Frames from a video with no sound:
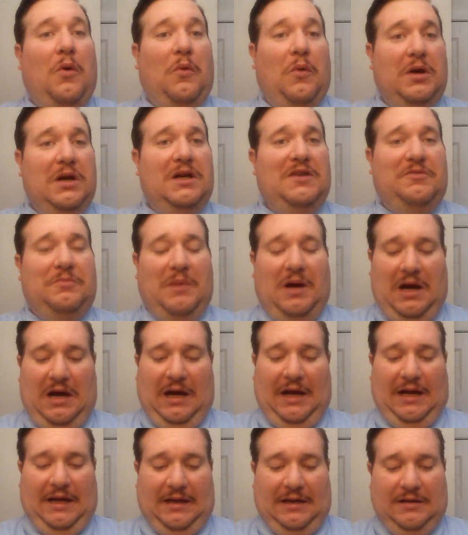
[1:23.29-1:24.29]

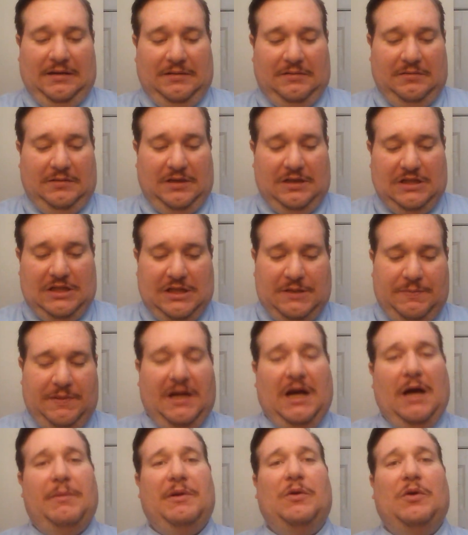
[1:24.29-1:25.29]
this is
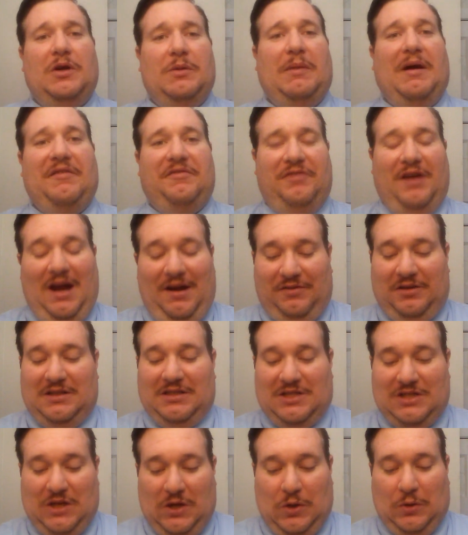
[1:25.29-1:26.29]
becoming one of my favorite
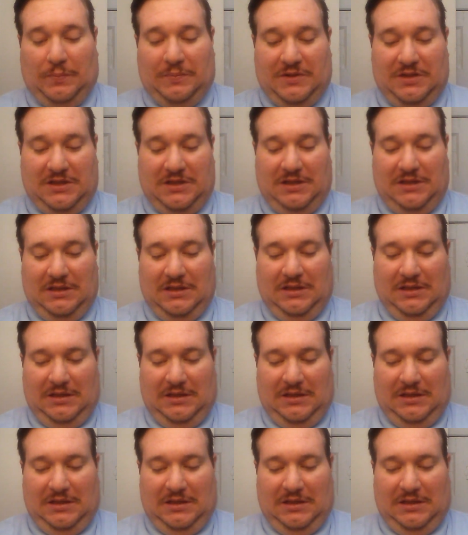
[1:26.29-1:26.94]
soaps.